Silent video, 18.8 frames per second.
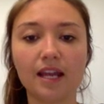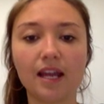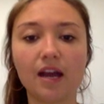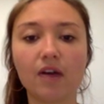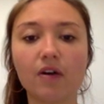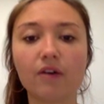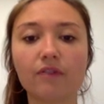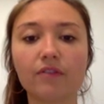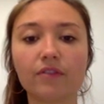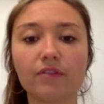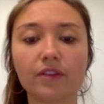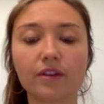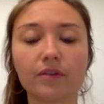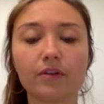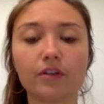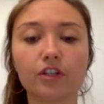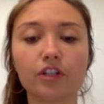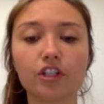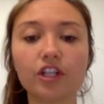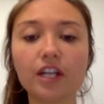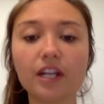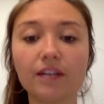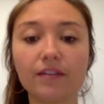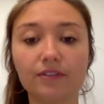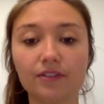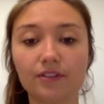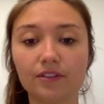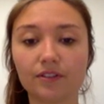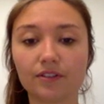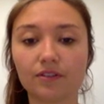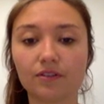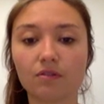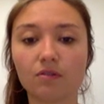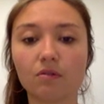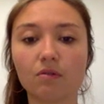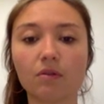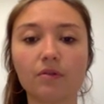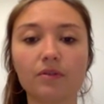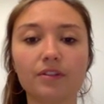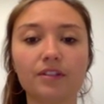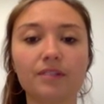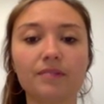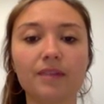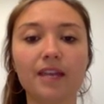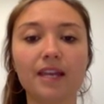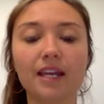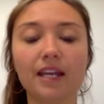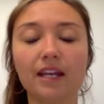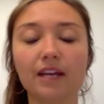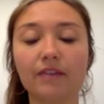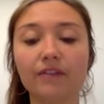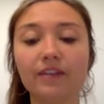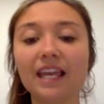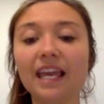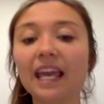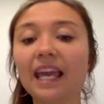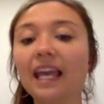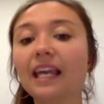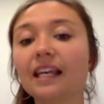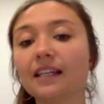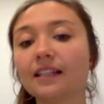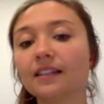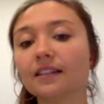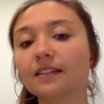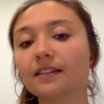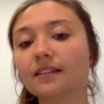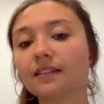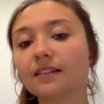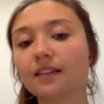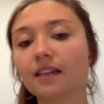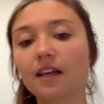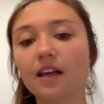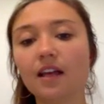However, there were chiefs, or what was the beginning of kings.